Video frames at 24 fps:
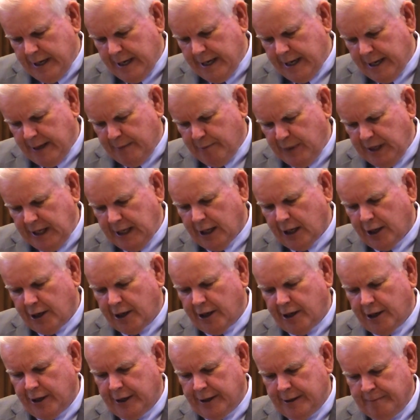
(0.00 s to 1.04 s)
and be
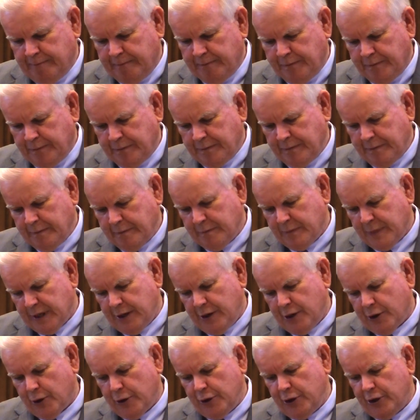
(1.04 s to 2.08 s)
alert, but
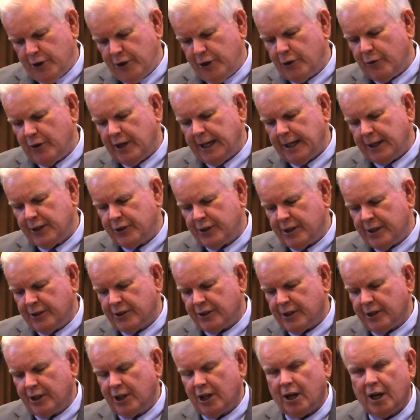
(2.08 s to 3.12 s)
know your
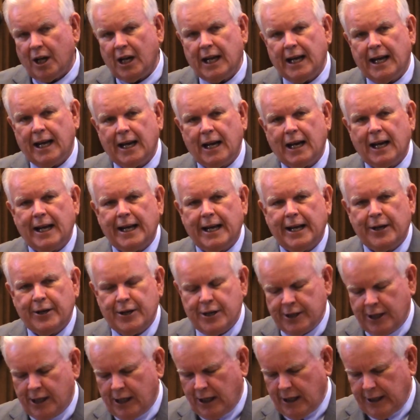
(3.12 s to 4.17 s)
directions and call out loud
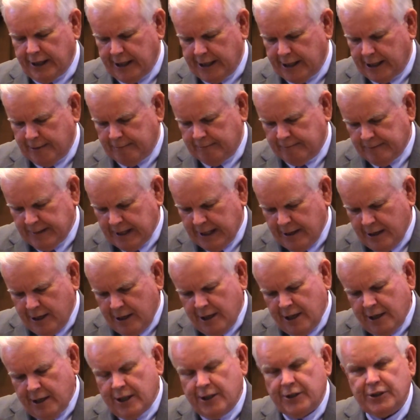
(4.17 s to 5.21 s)
and clear.
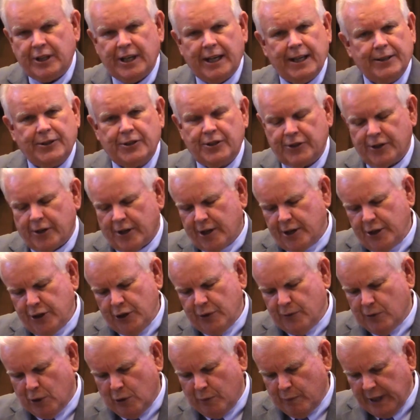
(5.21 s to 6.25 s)
Chances are
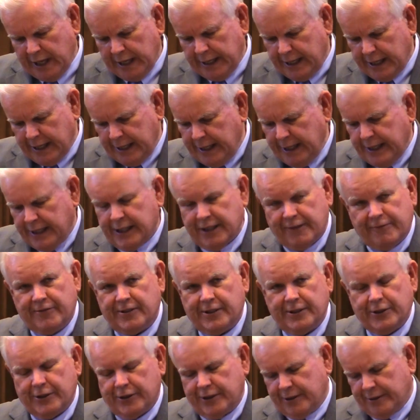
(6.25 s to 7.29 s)
you won't make any
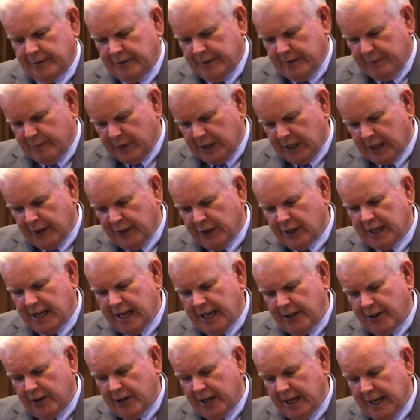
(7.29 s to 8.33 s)
difference, but on the
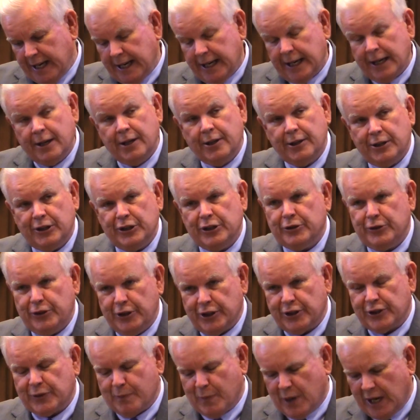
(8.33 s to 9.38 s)
other hand, you
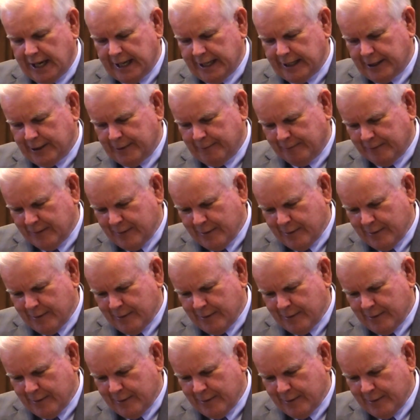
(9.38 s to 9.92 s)
just might."